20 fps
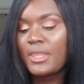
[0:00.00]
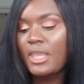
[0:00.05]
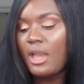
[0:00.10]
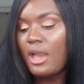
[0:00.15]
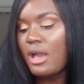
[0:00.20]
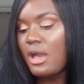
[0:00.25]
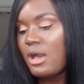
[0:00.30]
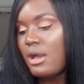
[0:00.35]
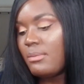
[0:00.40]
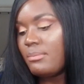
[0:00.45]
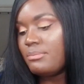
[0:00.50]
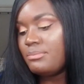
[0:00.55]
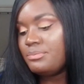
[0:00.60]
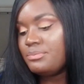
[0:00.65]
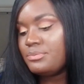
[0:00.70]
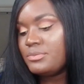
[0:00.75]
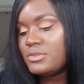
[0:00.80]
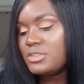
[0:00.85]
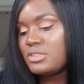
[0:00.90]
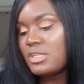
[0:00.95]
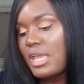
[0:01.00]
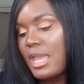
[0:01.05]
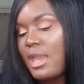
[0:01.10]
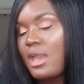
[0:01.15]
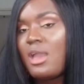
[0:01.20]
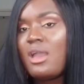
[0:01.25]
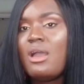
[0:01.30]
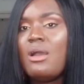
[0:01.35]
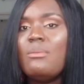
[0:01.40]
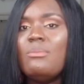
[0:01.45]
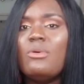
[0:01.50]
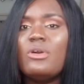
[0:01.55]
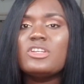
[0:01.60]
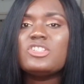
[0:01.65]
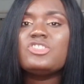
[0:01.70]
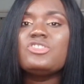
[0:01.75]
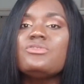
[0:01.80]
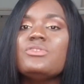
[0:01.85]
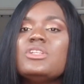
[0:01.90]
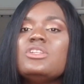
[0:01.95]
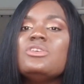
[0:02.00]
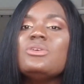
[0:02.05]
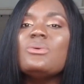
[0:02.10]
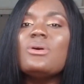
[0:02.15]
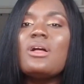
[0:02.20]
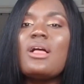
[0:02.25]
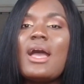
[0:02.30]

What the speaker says: So yeah, moisture renewal.